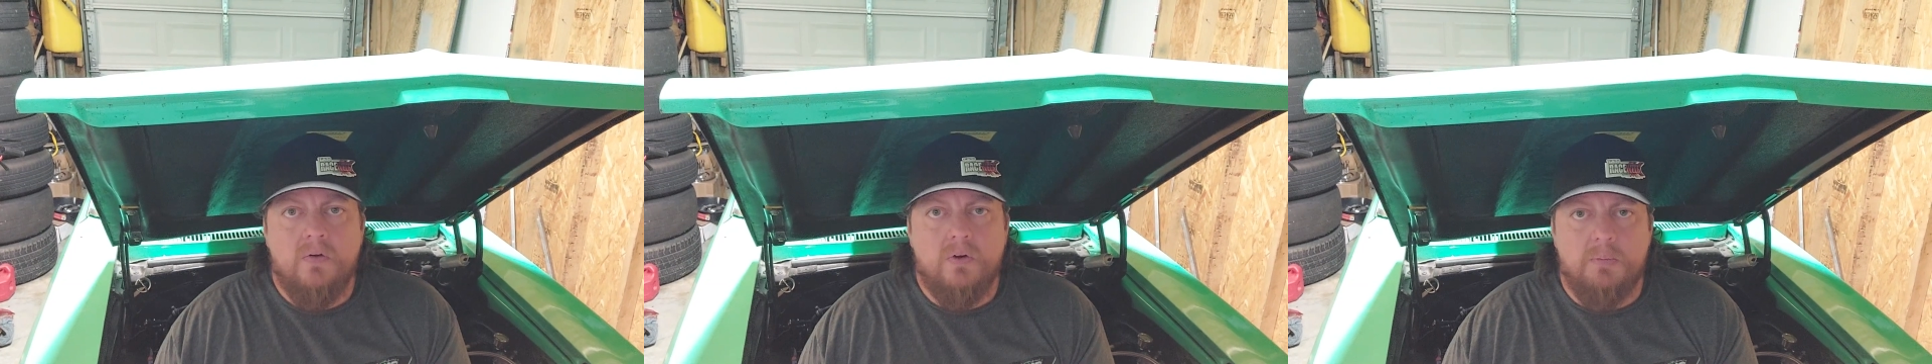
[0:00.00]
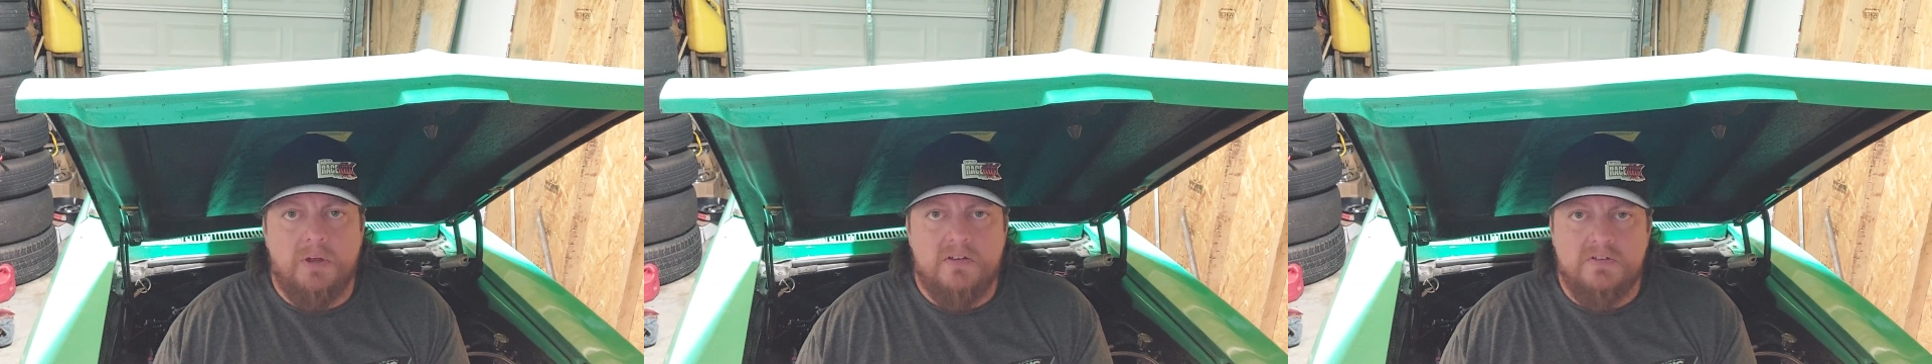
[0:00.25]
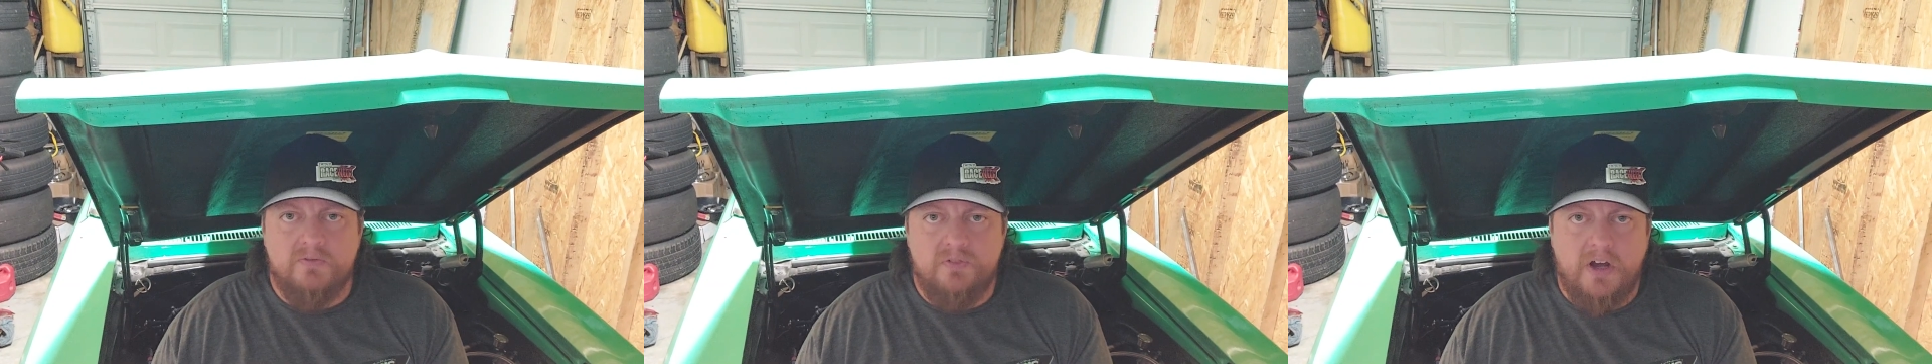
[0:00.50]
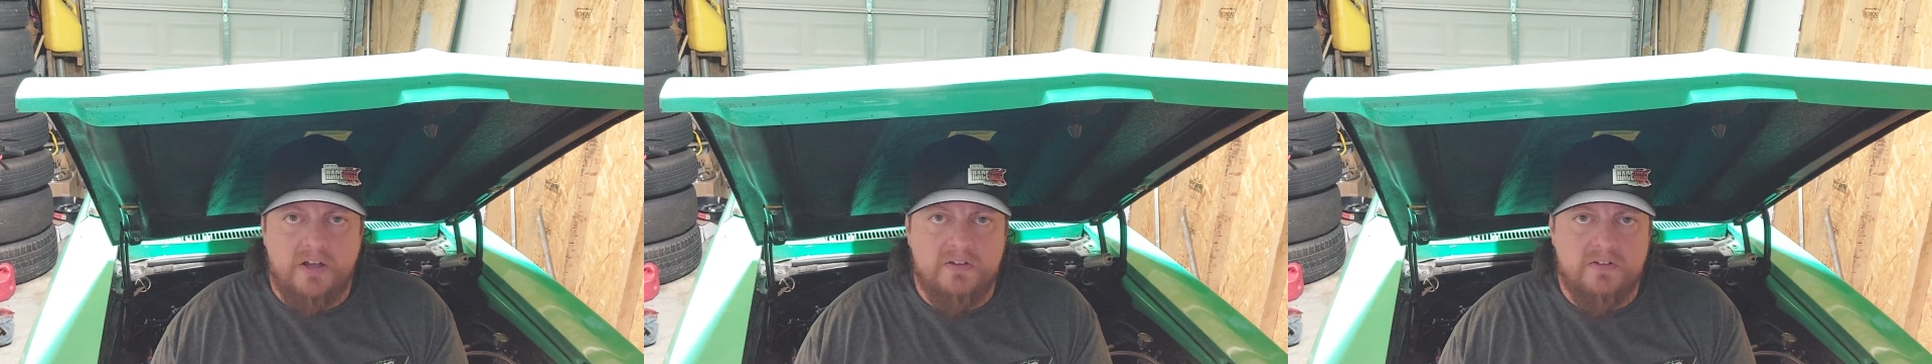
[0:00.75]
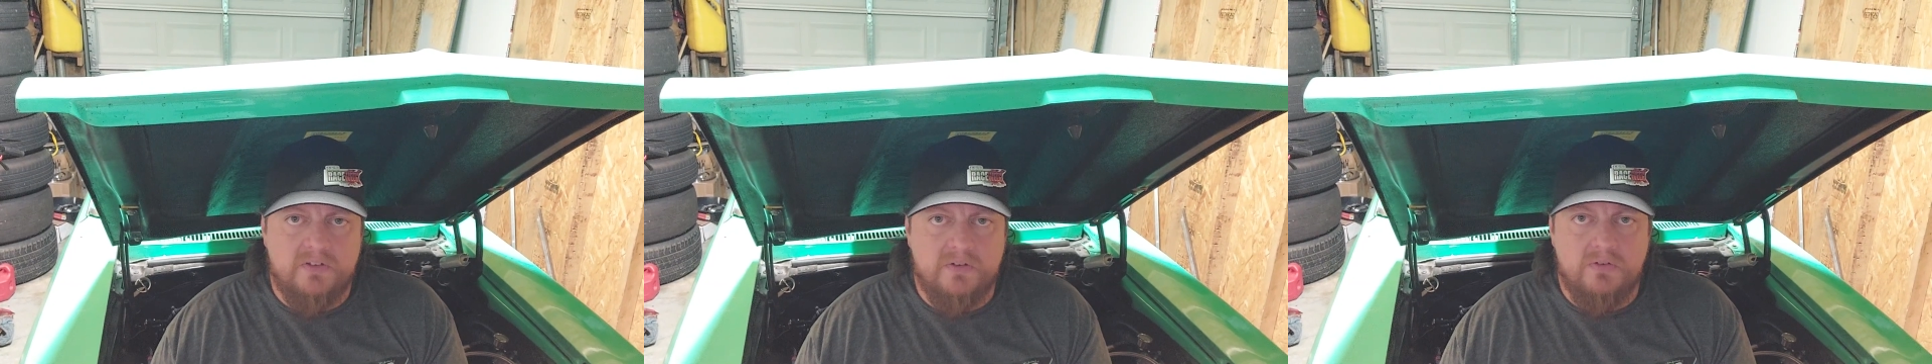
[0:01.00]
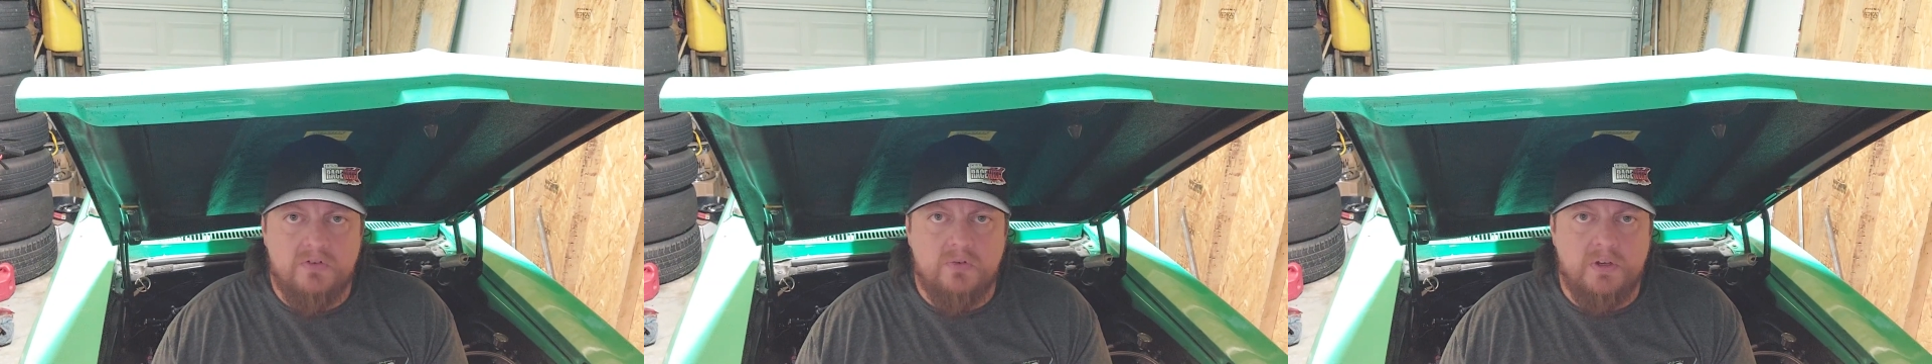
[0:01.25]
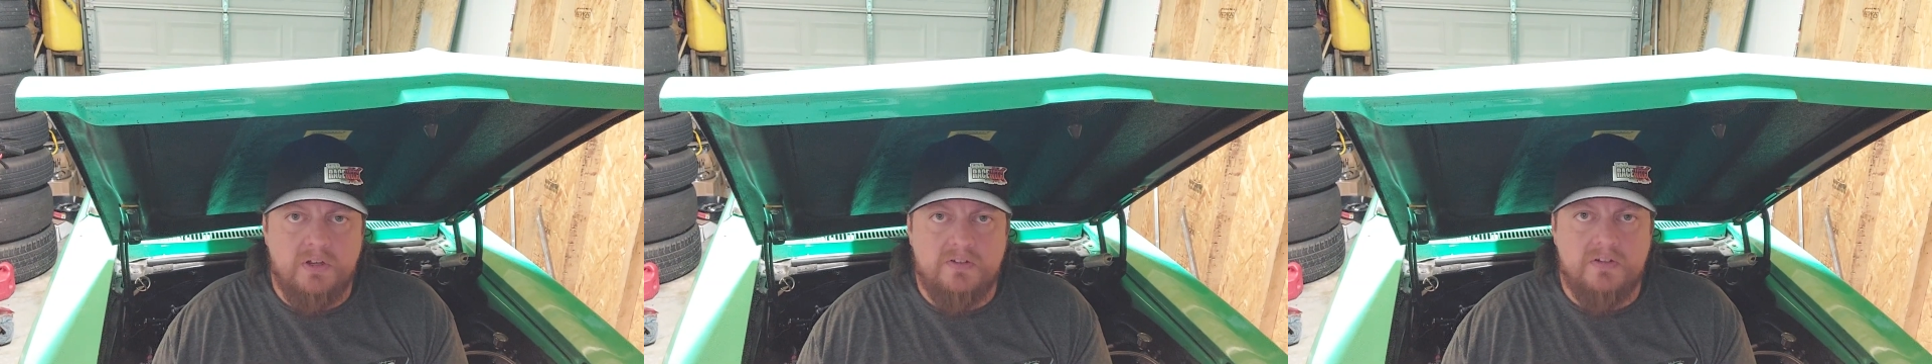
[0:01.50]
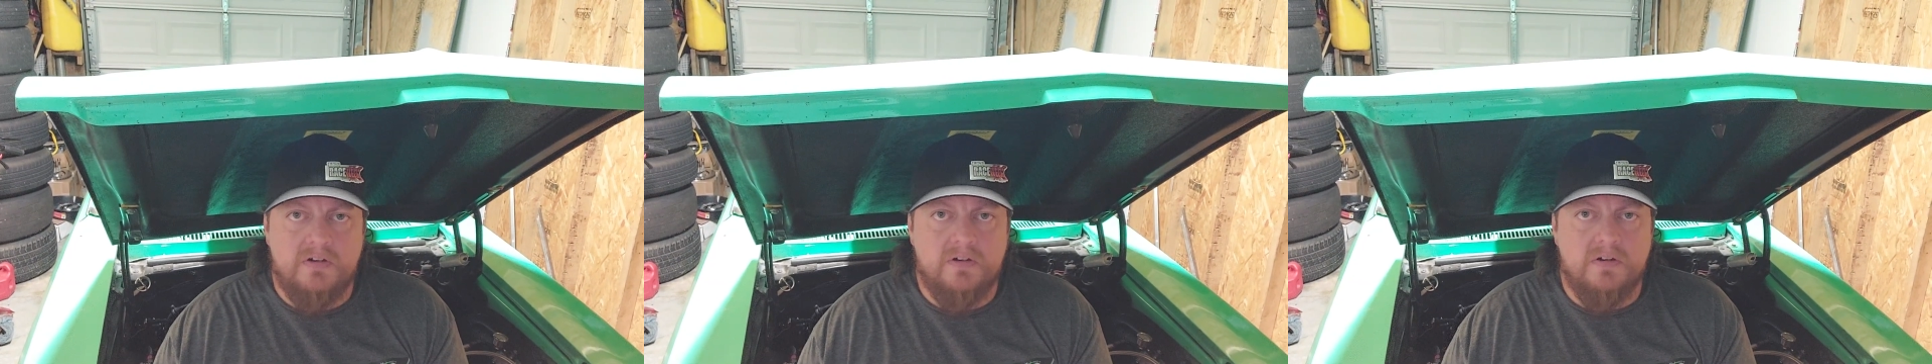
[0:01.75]
We're gonna make some fine-tuned tweaks
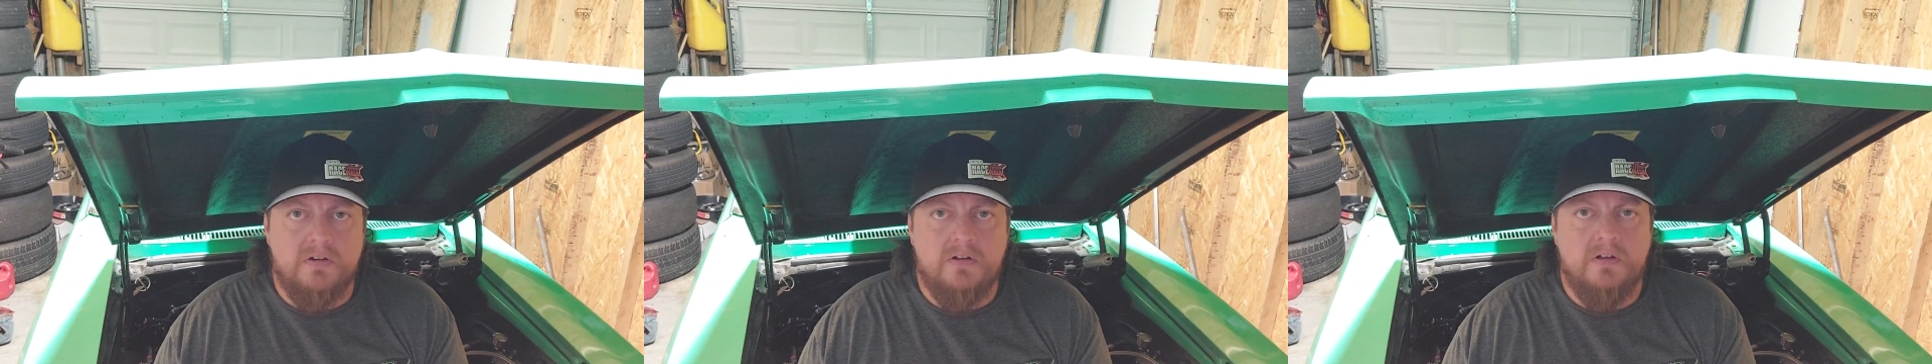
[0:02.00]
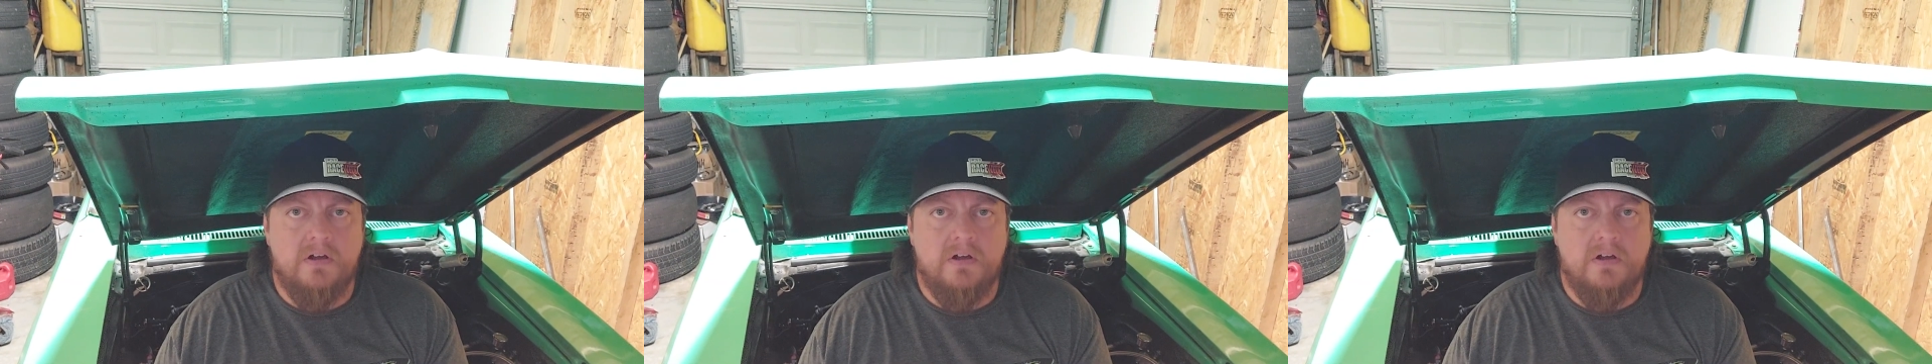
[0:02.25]
here.